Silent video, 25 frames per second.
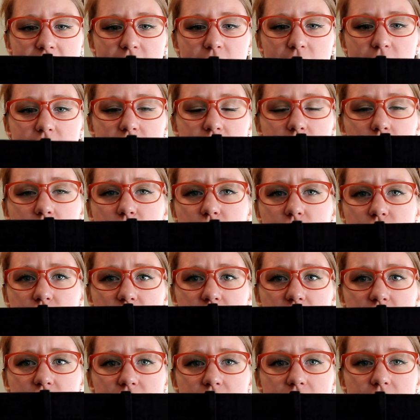They're a little
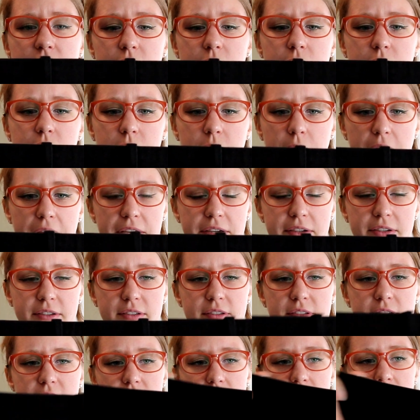stretchy through the
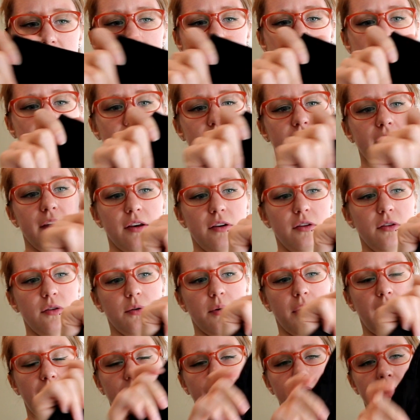waist, and they
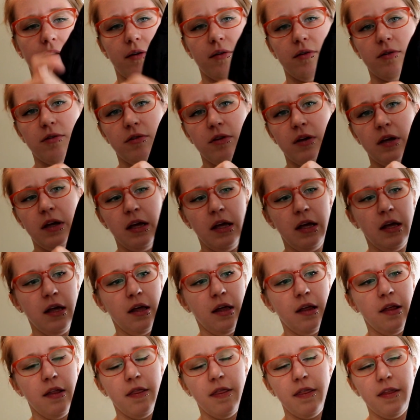do have
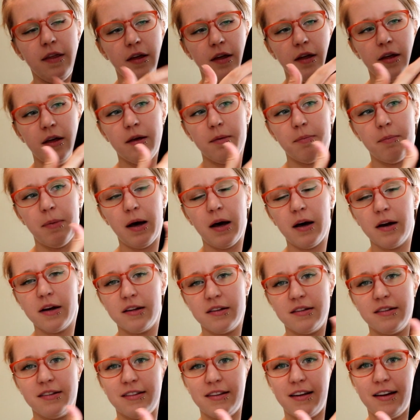the
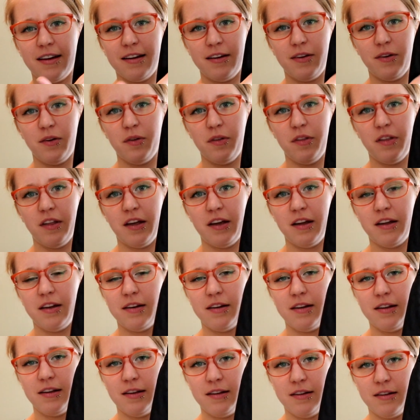pocket style,
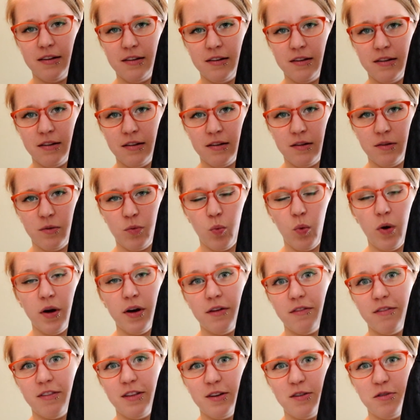that
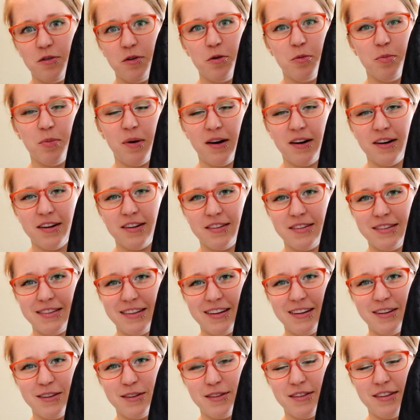one of the two pocket
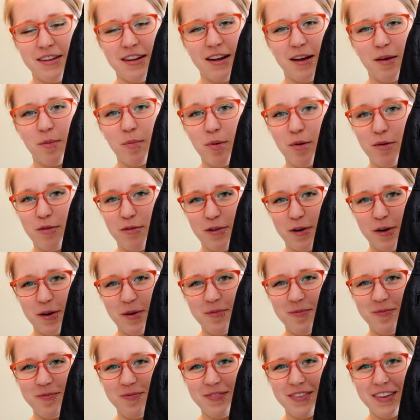styles that I
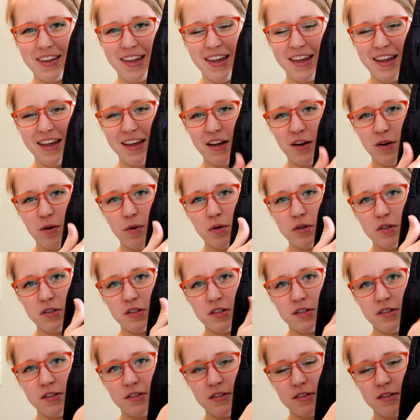prefer,
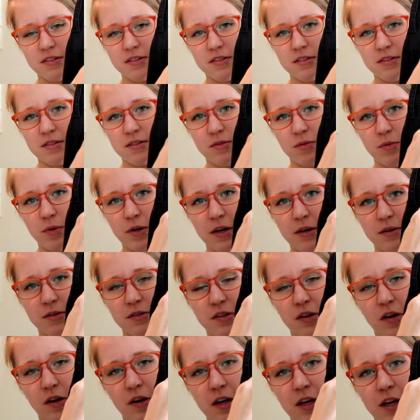which is what I
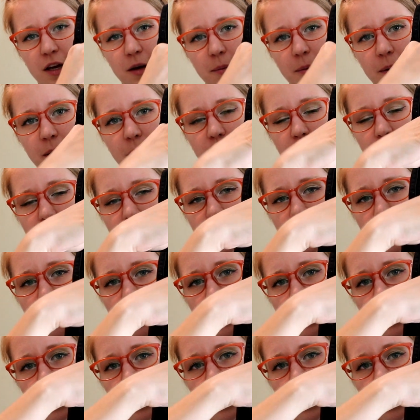was talking about